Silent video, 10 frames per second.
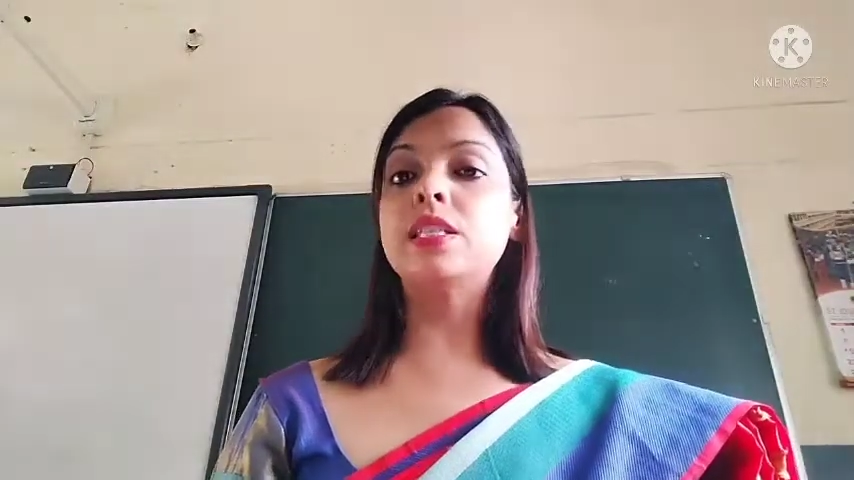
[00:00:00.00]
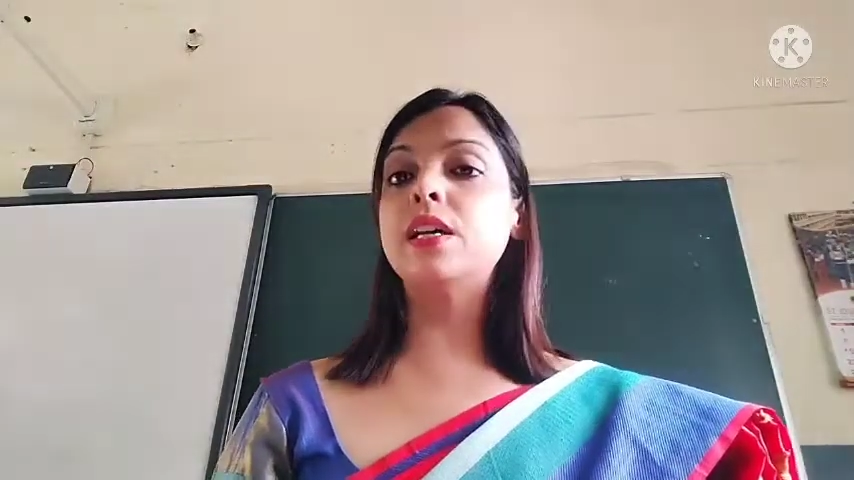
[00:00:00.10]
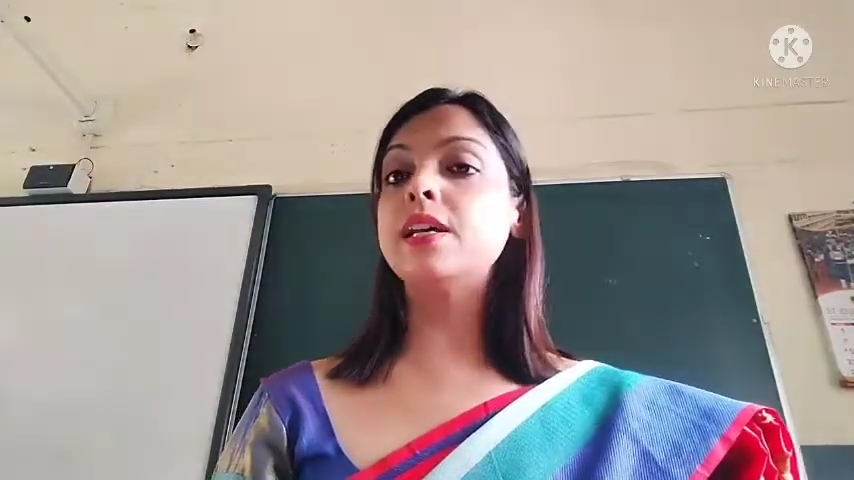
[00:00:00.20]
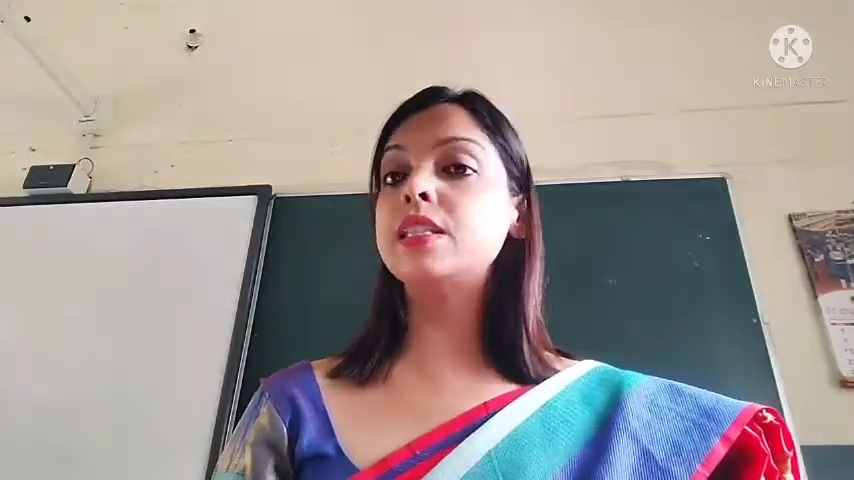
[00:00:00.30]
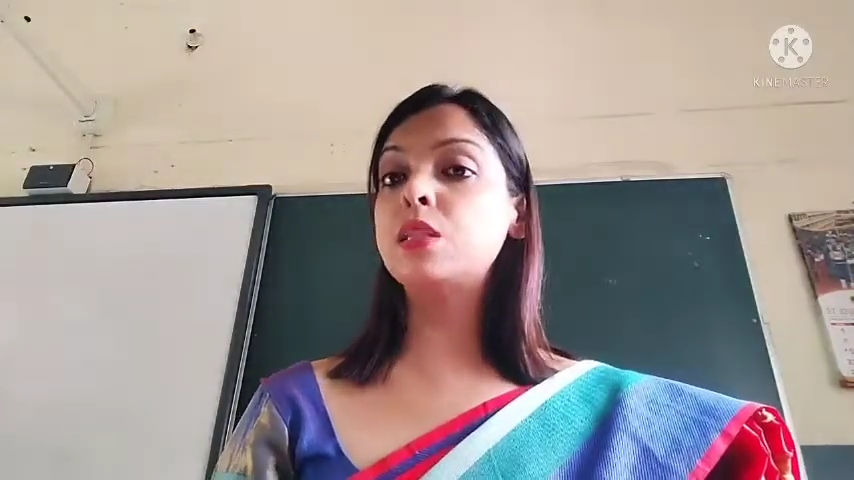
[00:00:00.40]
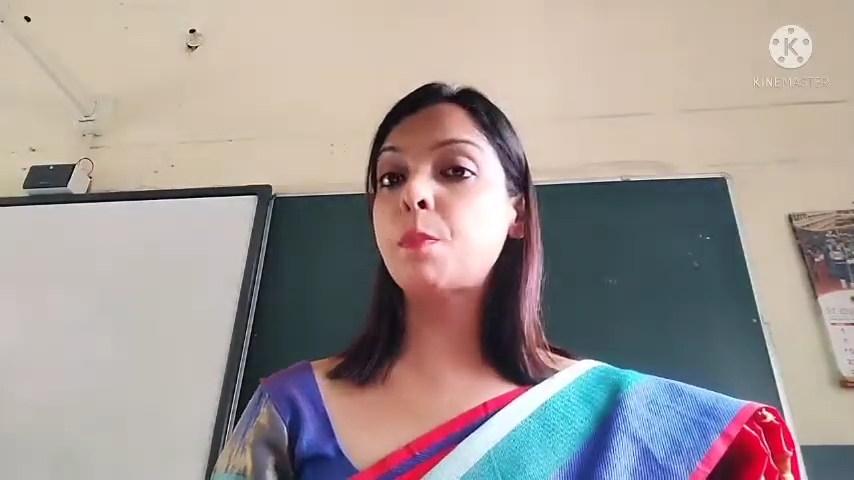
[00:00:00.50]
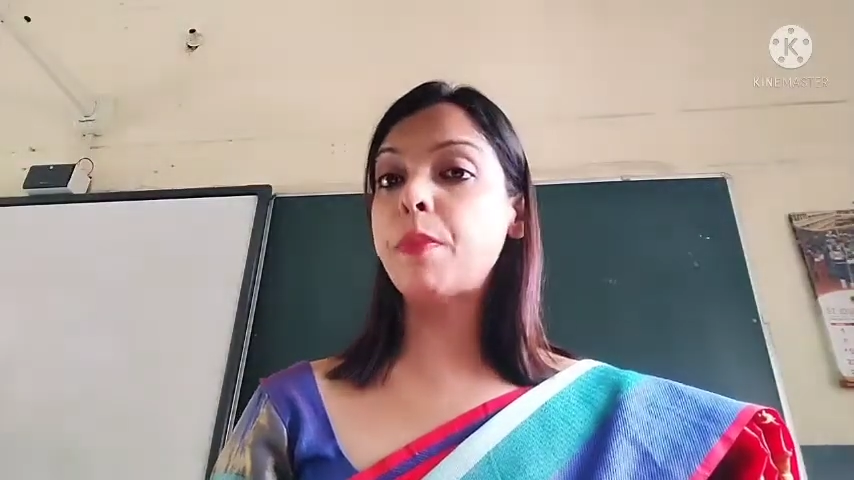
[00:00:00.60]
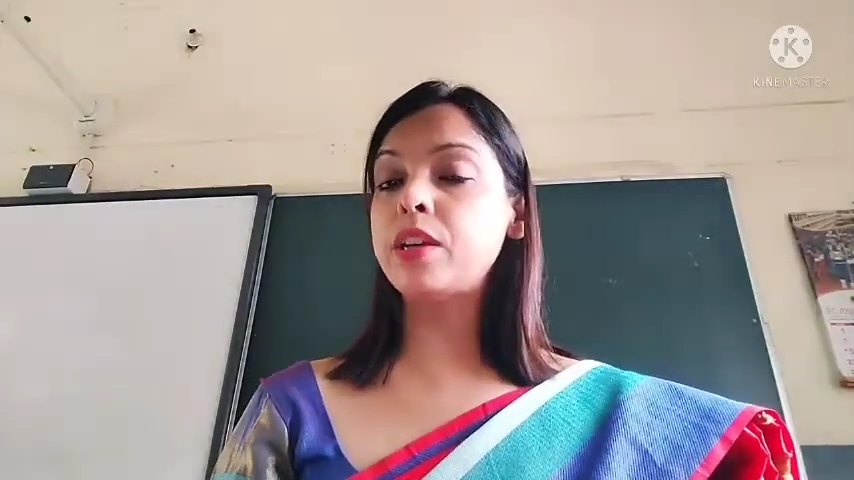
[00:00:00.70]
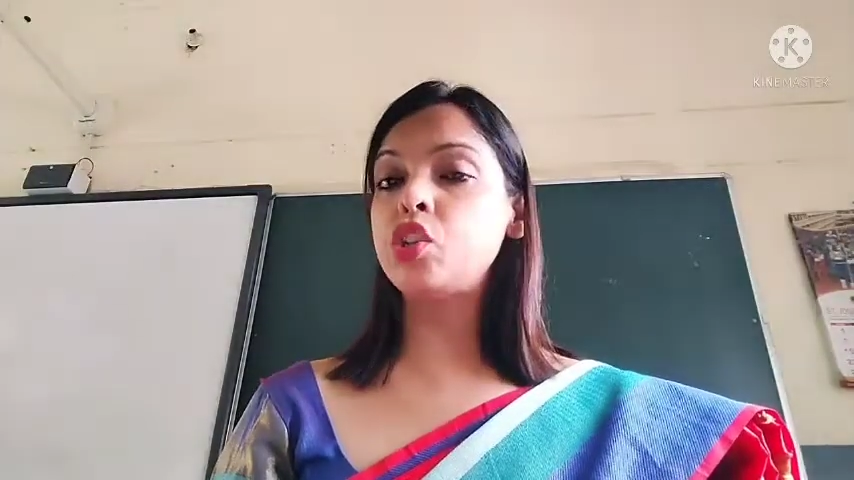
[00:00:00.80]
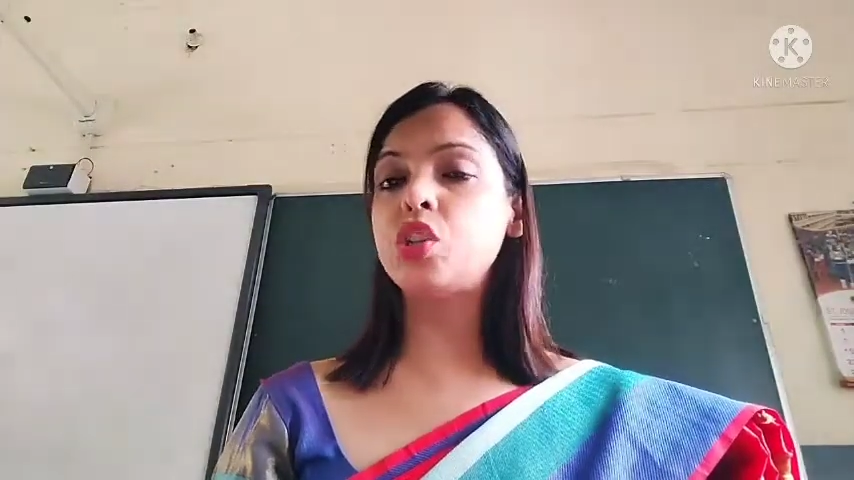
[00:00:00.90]
the
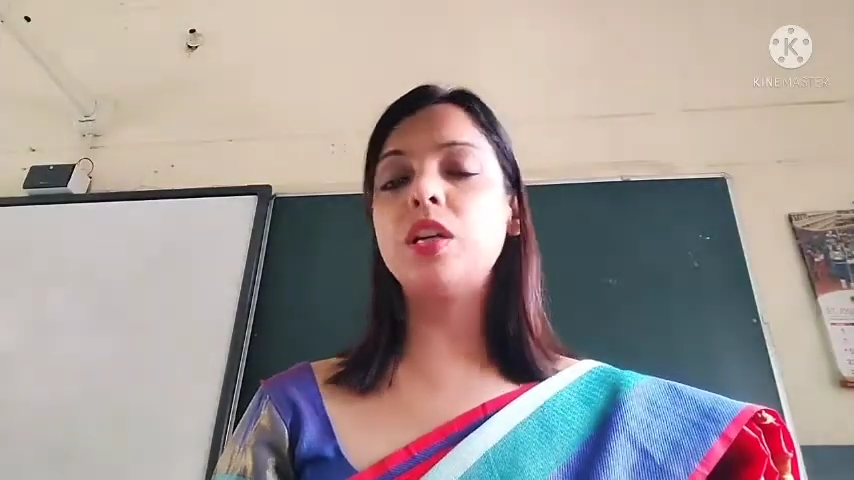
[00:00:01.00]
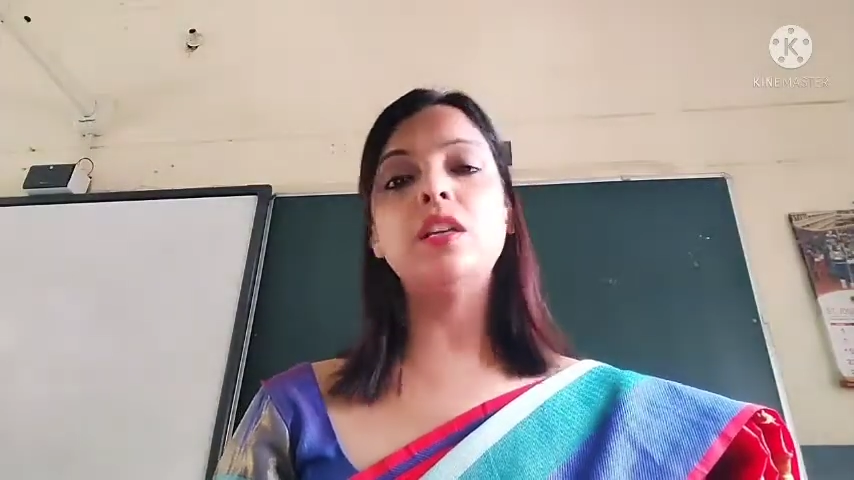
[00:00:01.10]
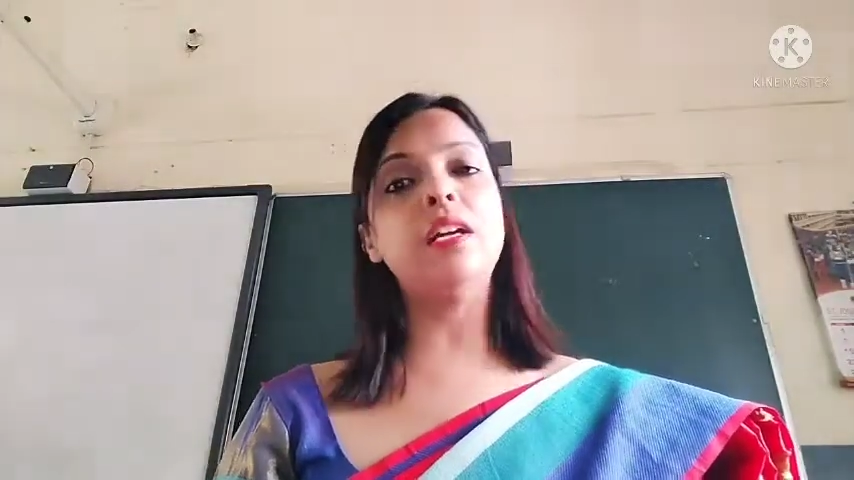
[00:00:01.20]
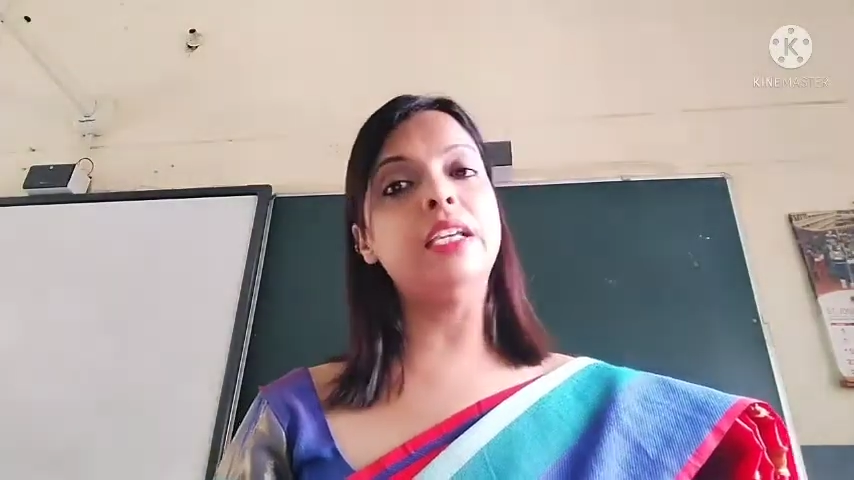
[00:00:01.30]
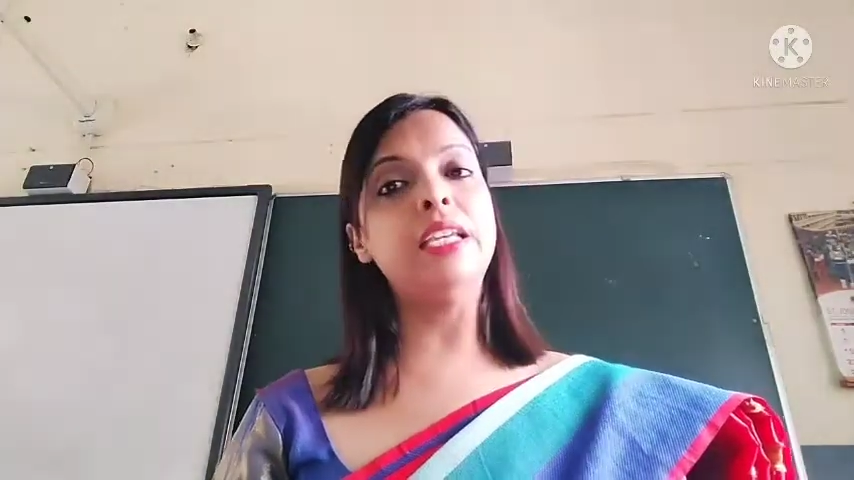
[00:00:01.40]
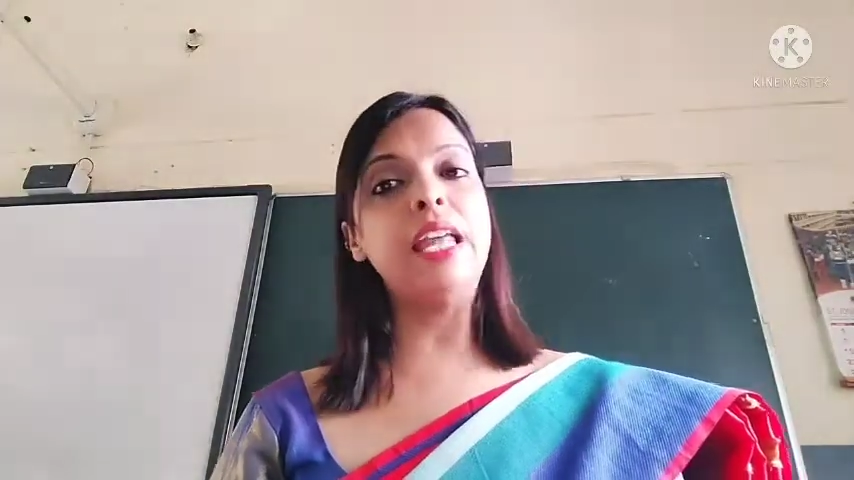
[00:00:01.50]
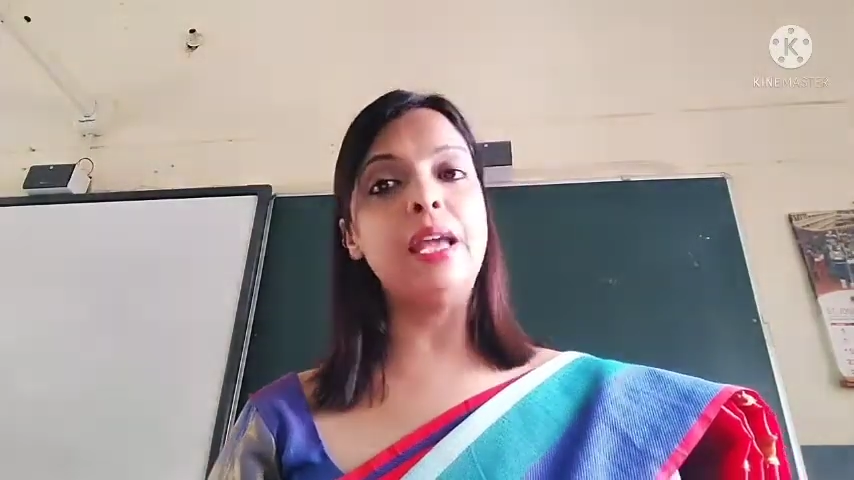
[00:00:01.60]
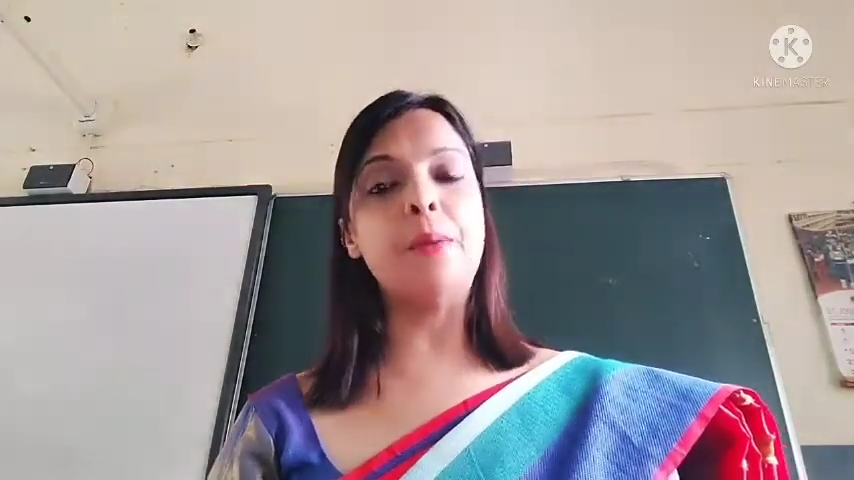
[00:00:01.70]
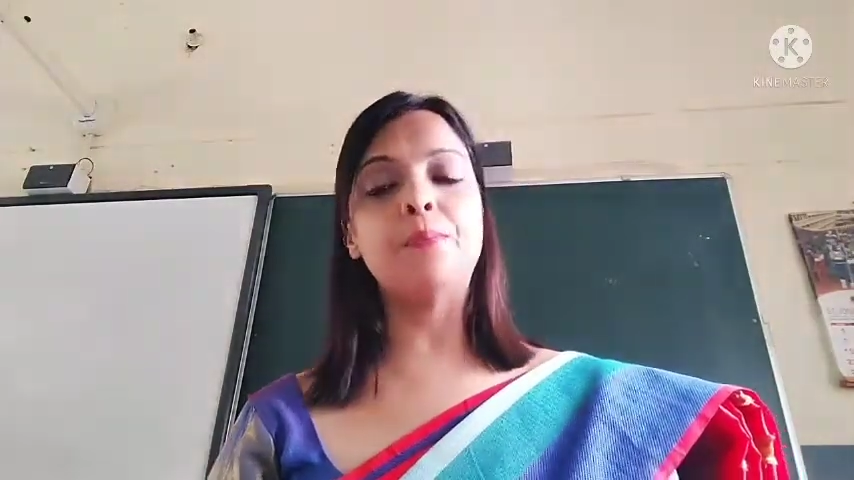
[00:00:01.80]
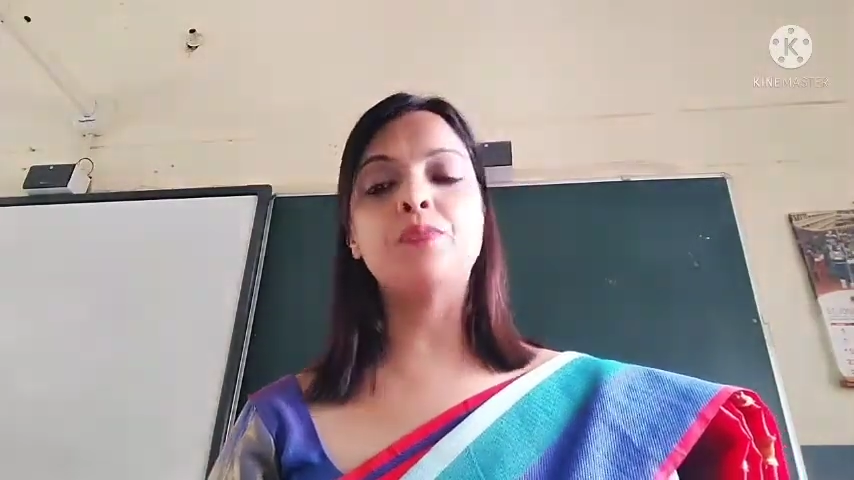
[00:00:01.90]
special
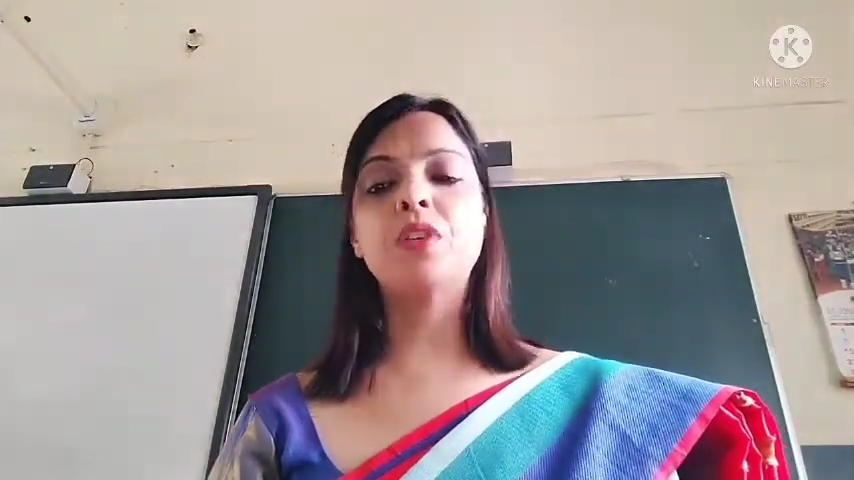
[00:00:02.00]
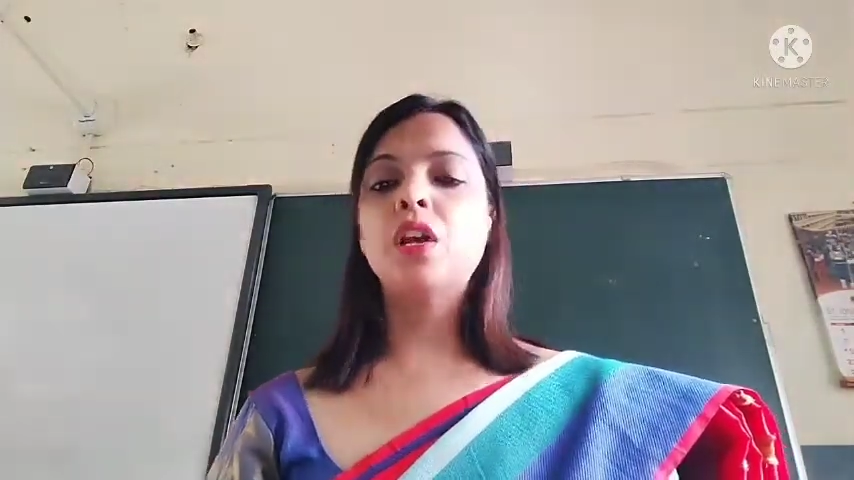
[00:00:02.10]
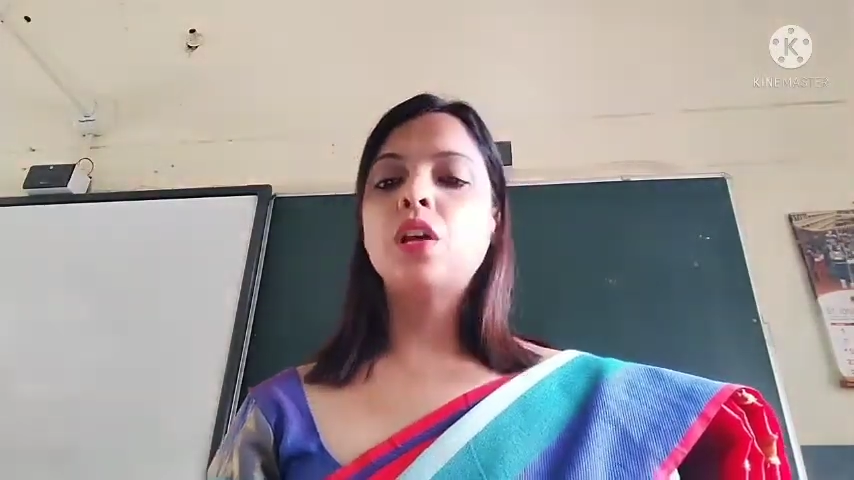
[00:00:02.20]
name.